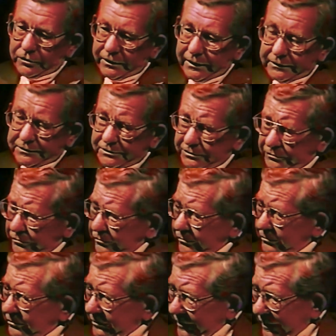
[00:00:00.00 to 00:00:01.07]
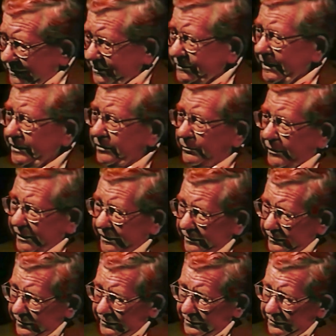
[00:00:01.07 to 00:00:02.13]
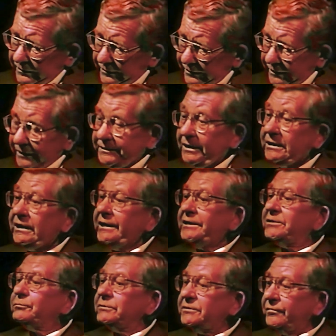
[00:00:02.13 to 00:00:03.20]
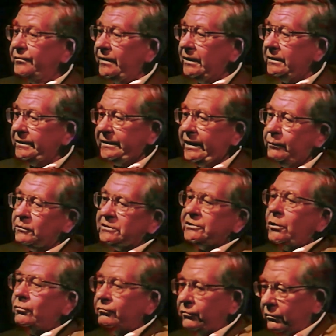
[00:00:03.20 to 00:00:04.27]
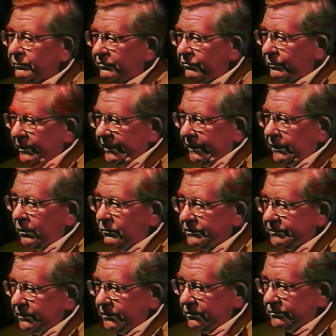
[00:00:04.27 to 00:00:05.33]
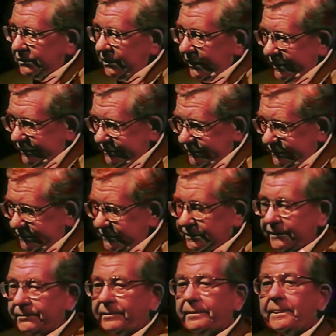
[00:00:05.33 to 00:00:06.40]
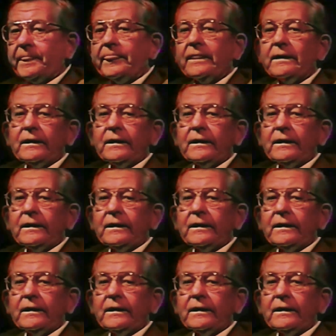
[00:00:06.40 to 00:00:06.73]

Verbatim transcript: so that the student could not say to me that the class was filled and there was no room for me to go into those classes.